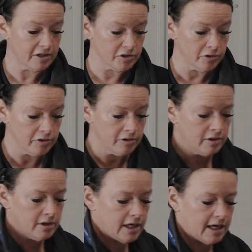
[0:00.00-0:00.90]
do,
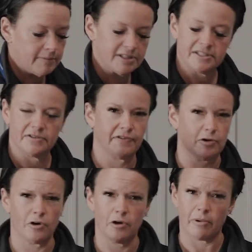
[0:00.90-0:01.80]
this is a
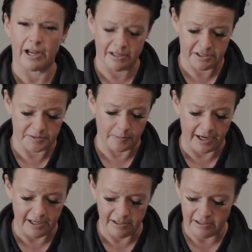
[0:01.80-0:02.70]
Felco brand
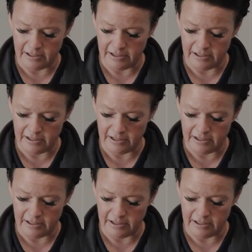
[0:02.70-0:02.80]
spray,